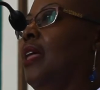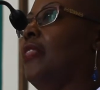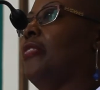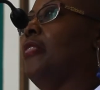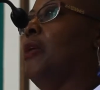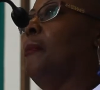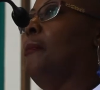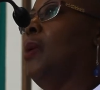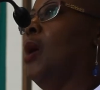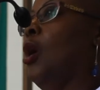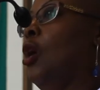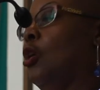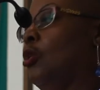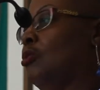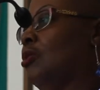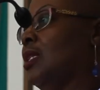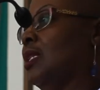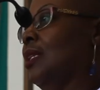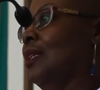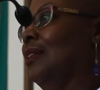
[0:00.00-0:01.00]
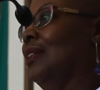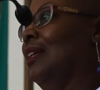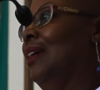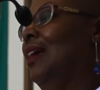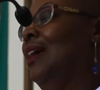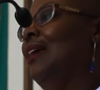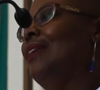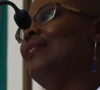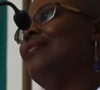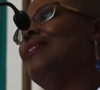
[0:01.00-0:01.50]
the person,
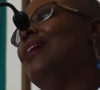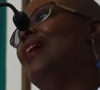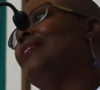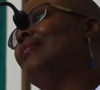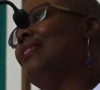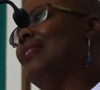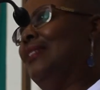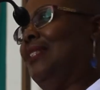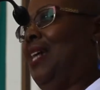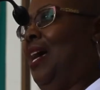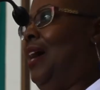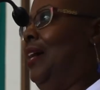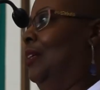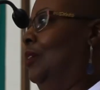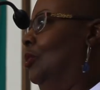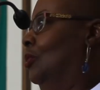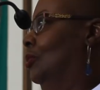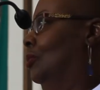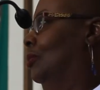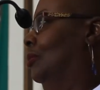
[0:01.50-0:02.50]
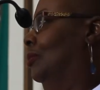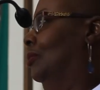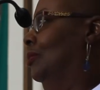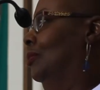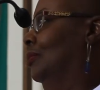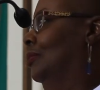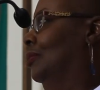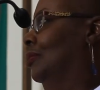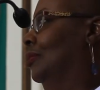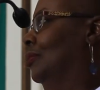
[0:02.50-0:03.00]
not the title.
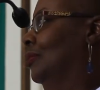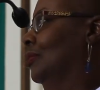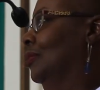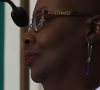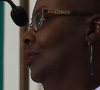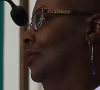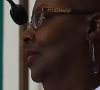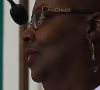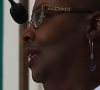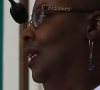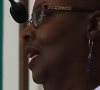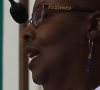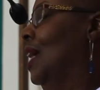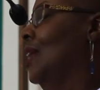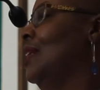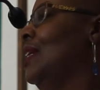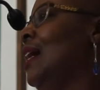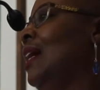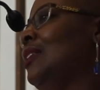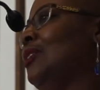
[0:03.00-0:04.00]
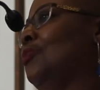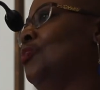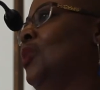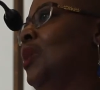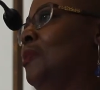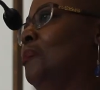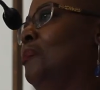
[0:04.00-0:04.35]
And that's what